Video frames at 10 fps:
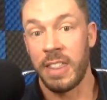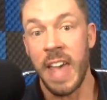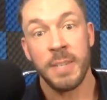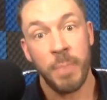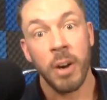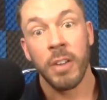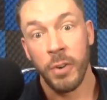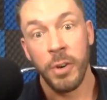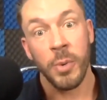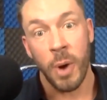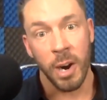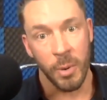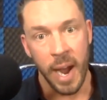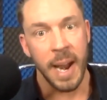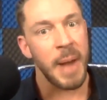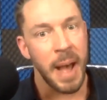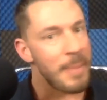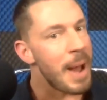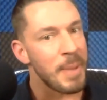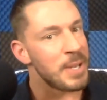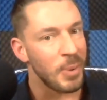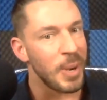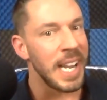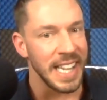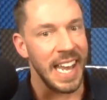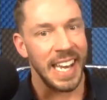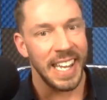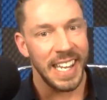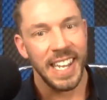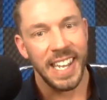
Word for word: like that's part of who you are, right? I'm not, I'm not misreading that.